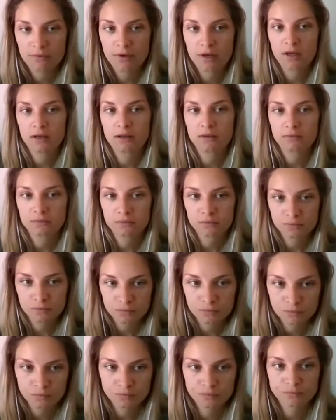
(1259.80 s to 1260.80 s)
same,
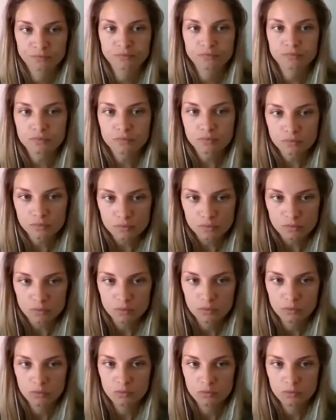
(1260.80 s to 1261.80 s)
it's the
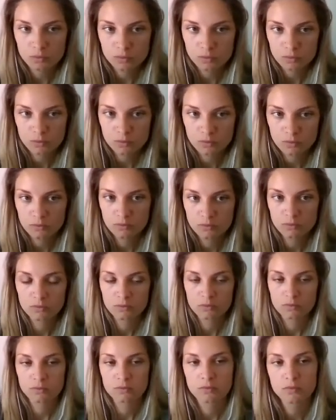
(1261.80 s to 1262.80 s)
same
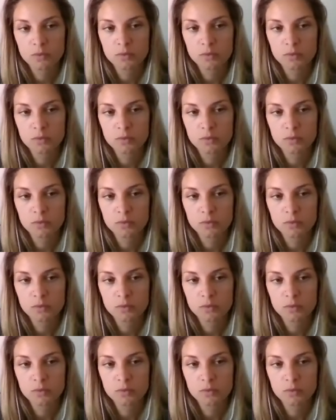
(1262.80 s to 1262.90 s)
thing.